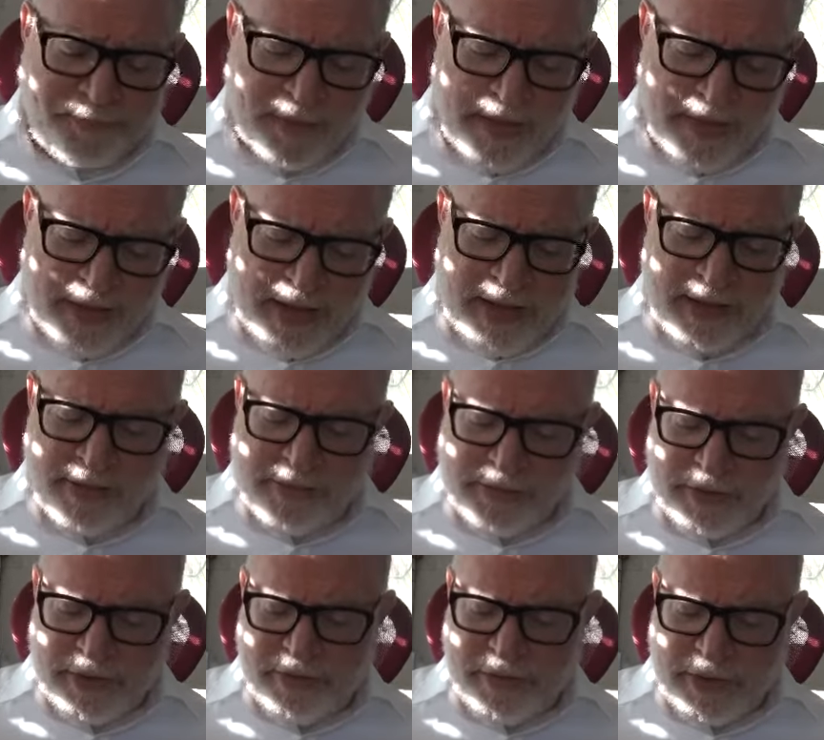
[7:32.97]
And that is
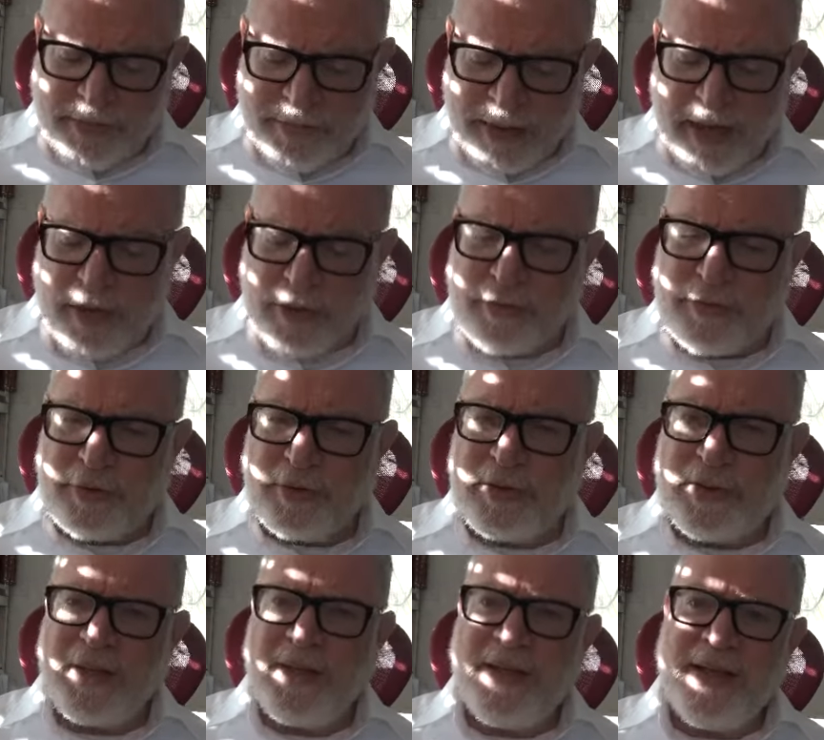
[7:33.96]
very, very
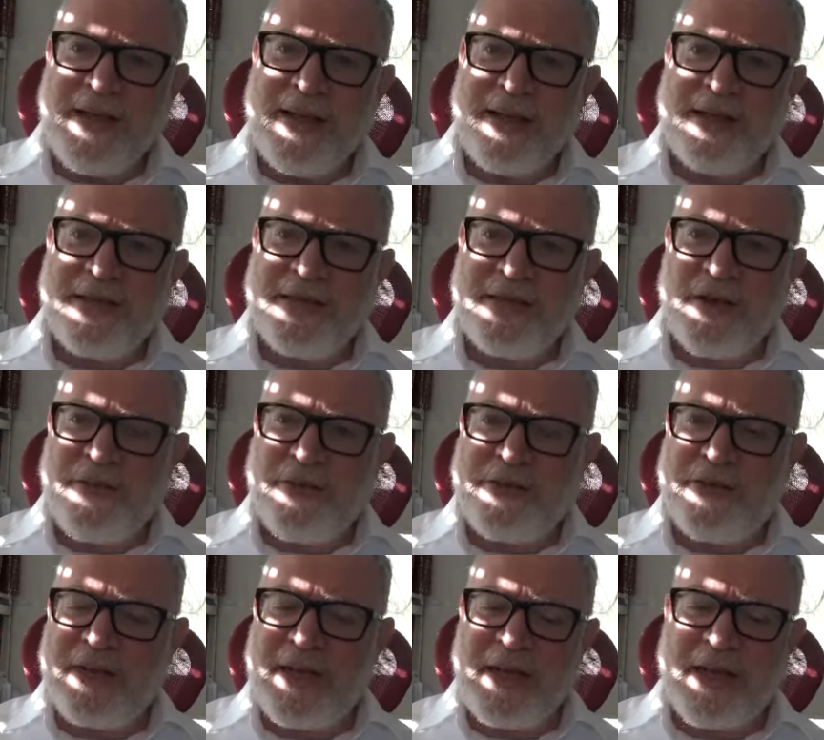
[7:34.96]
powerful in itself
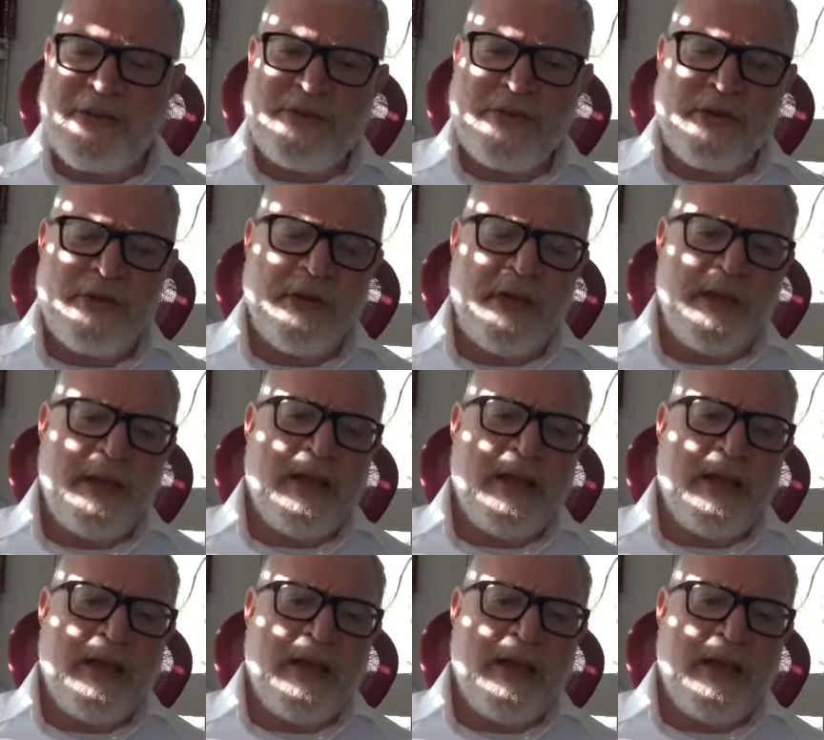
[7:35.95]
as an answer.